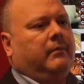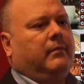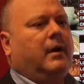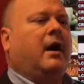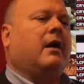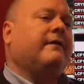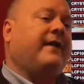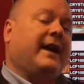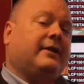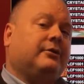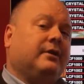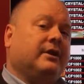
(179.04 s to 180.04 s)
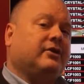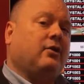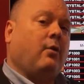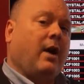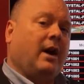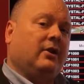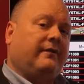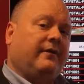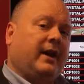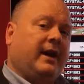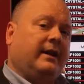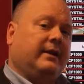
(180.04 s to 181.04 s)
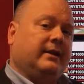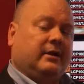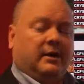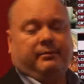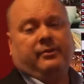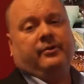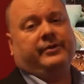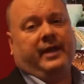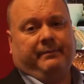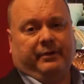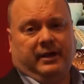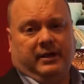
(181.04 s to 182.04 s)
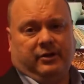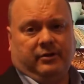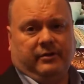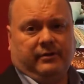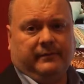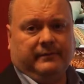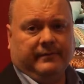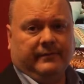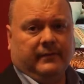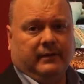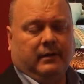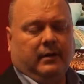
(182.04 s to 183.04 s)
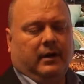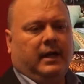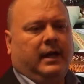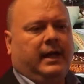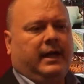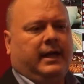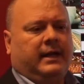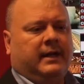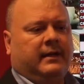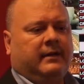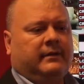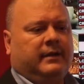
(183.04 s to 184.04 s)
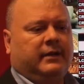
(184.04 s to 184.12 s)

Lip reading: our factory is qualified in a couple of those applications, and it